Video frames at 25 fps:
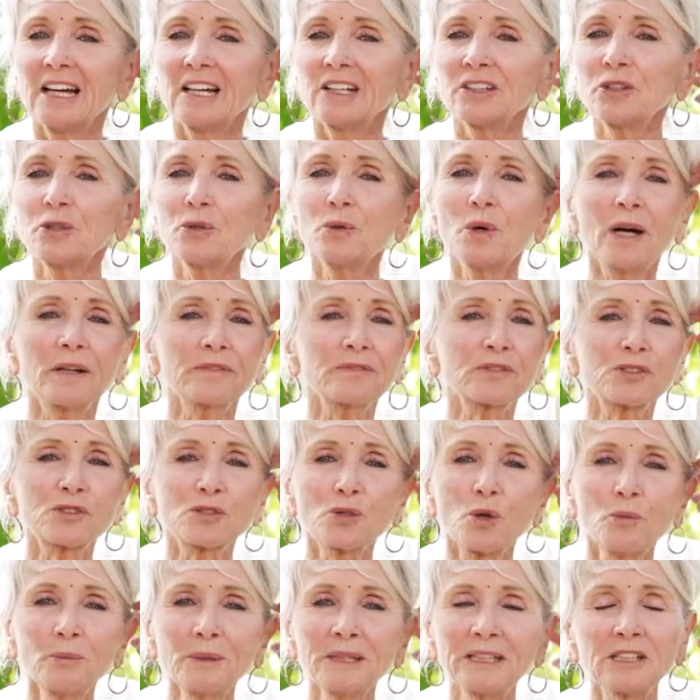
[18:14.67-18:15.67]
You have
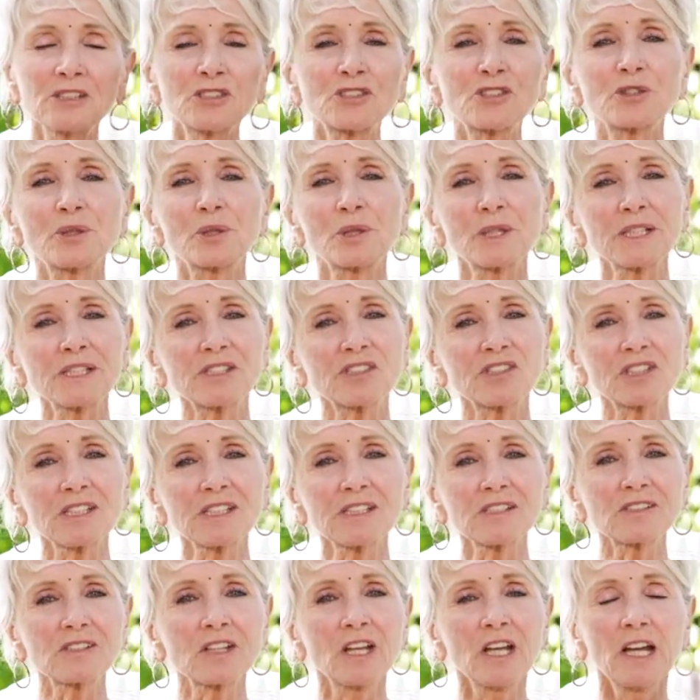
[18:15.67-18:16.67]
so many
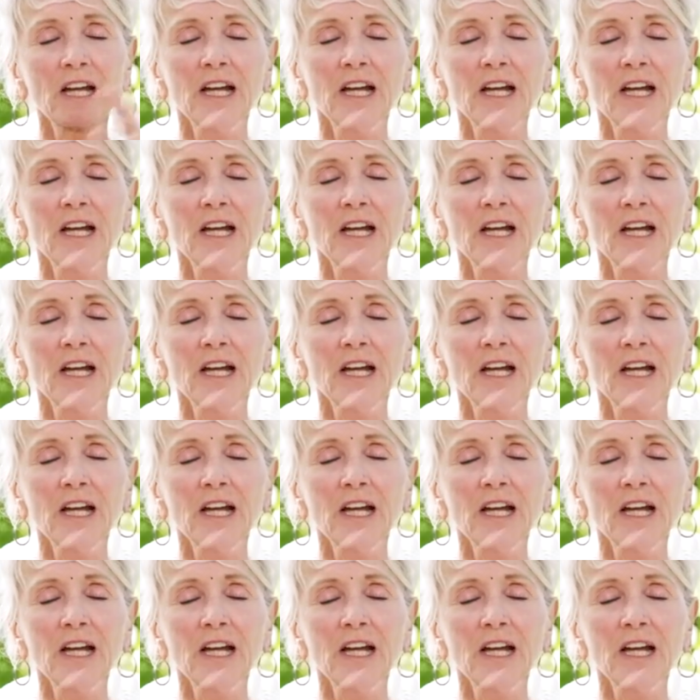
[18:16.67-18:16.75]
choices.